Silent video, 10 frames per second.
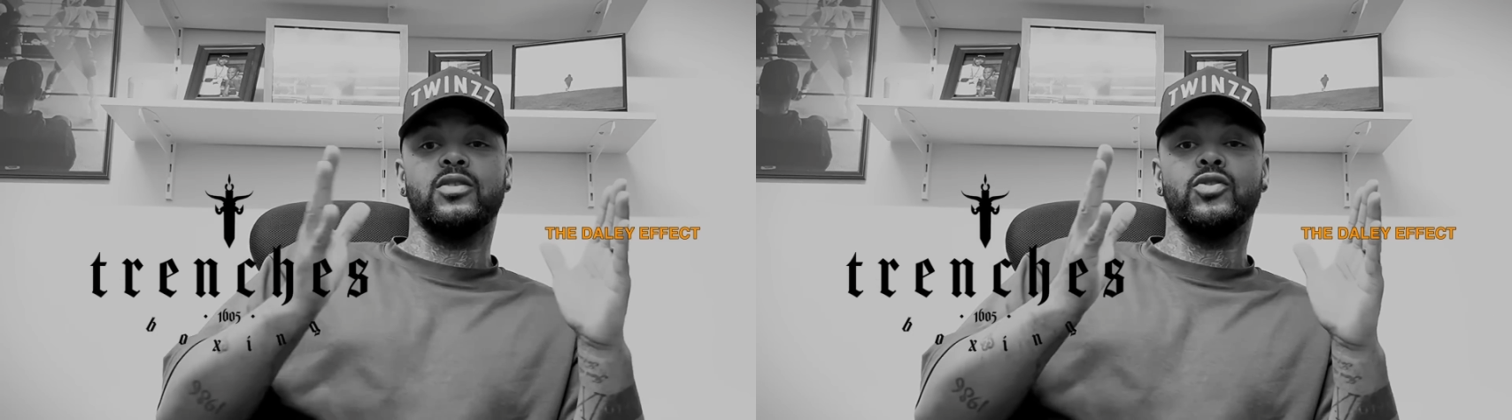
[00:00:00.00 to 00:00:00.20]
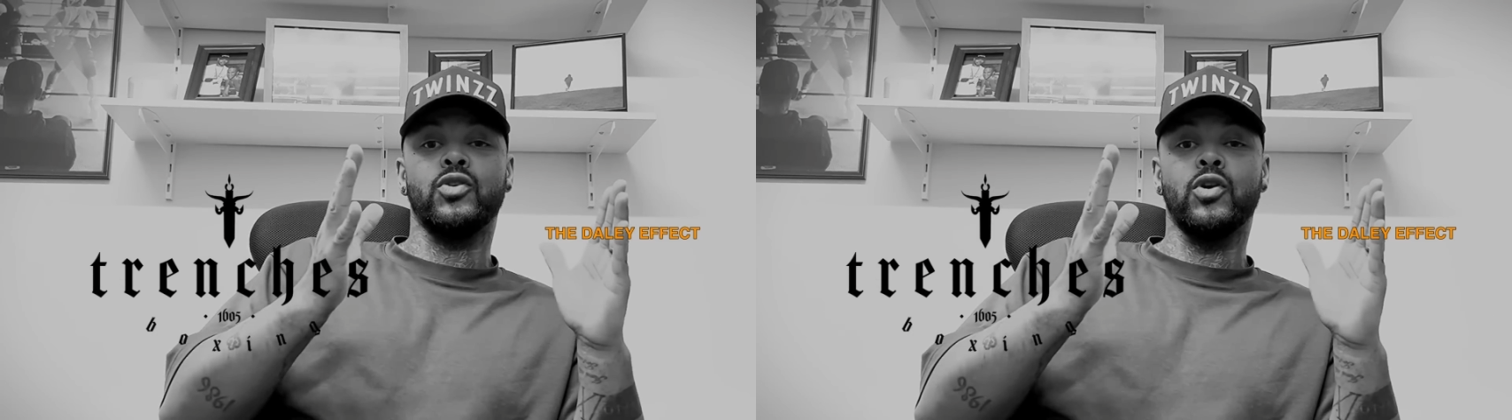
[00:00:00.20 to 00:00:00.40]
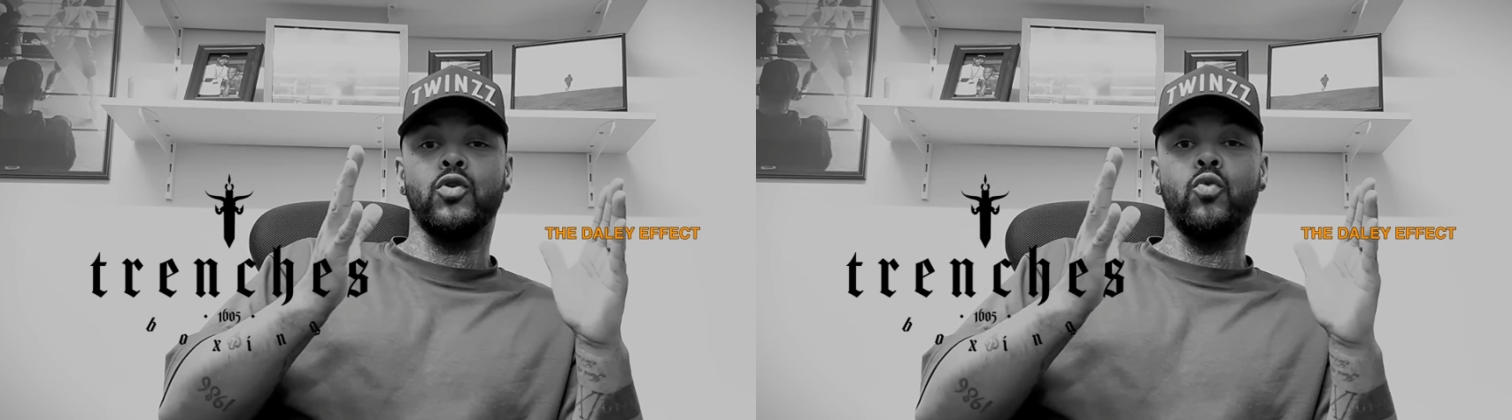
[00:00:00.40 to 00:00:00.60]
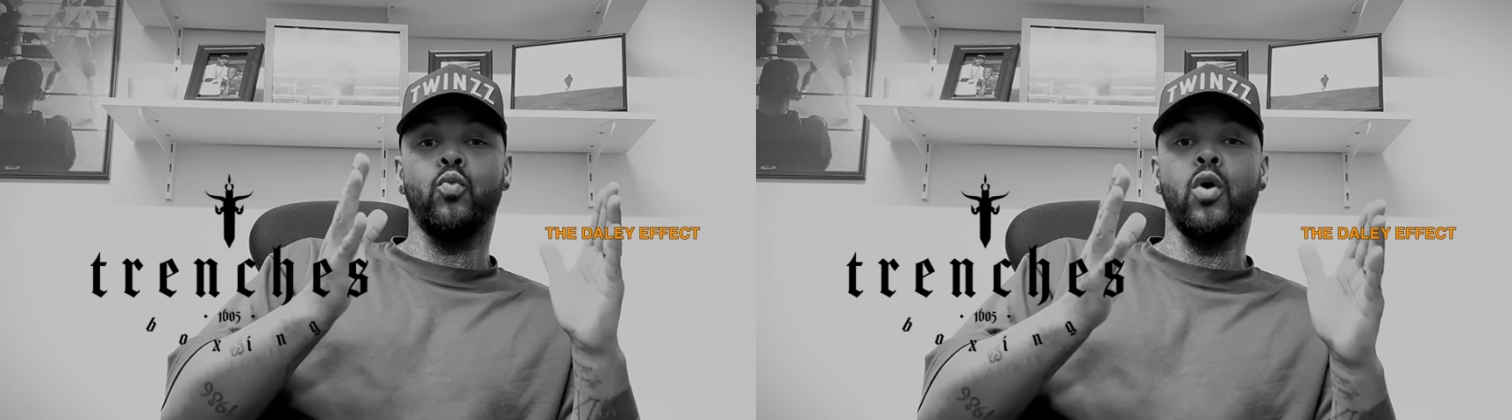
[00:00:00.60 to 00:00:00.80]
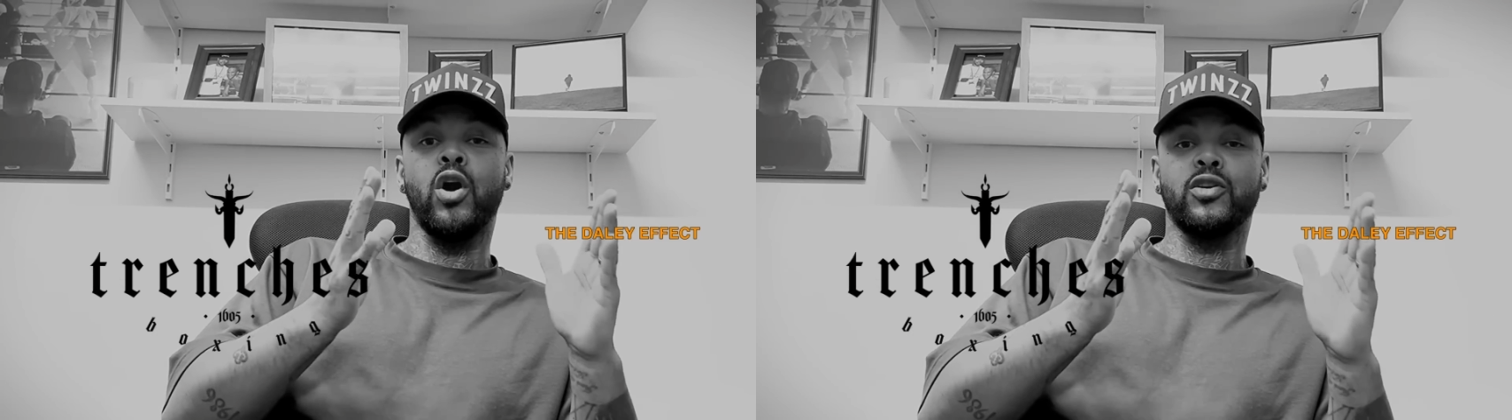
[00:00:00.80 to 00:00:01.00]
you know,
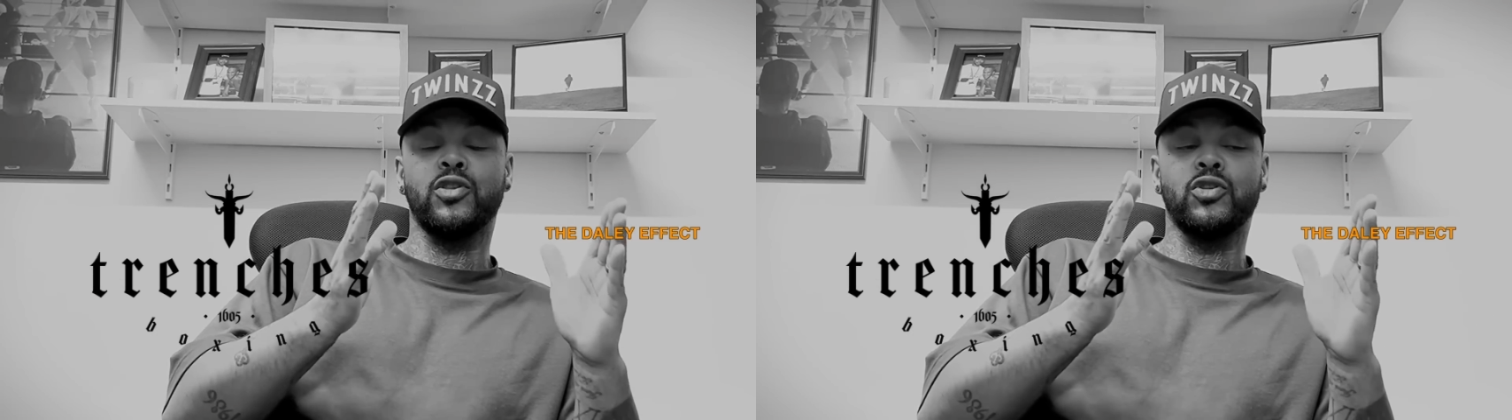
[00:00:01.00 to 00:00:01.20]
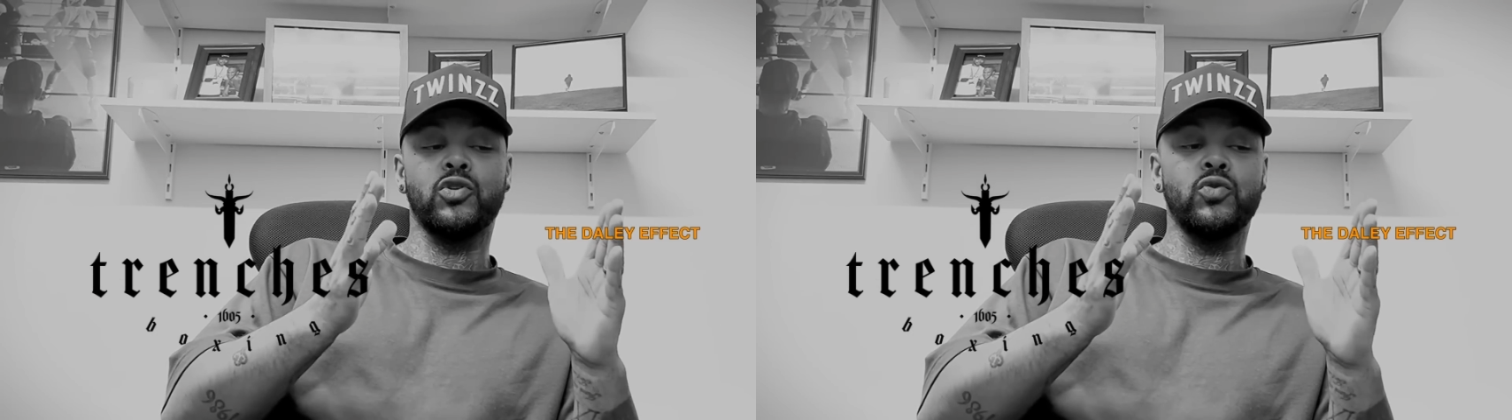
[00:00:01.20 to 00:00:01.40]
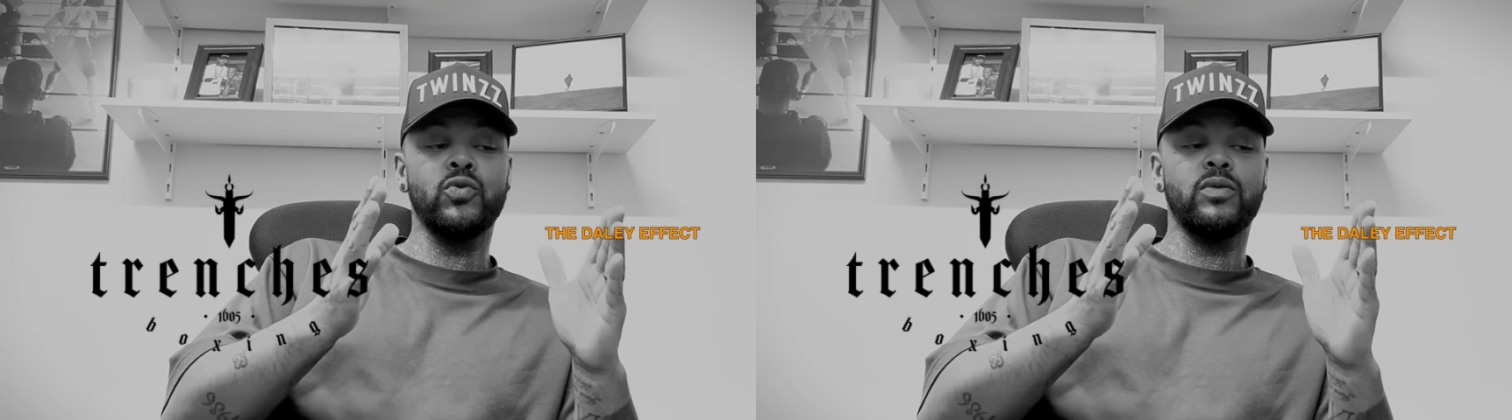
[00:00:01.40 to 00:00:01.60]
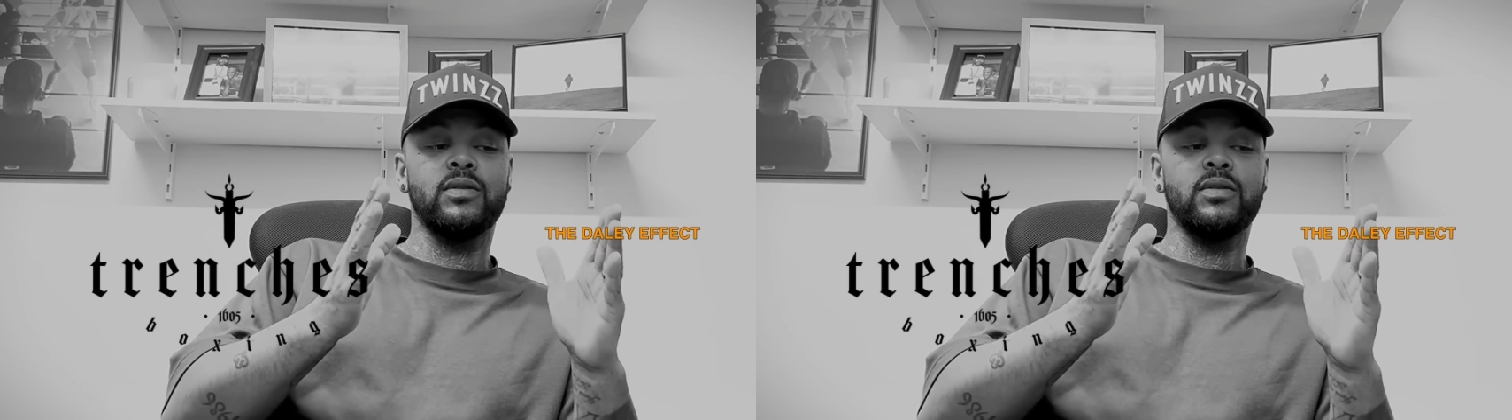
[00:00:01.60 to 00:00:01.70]
work the two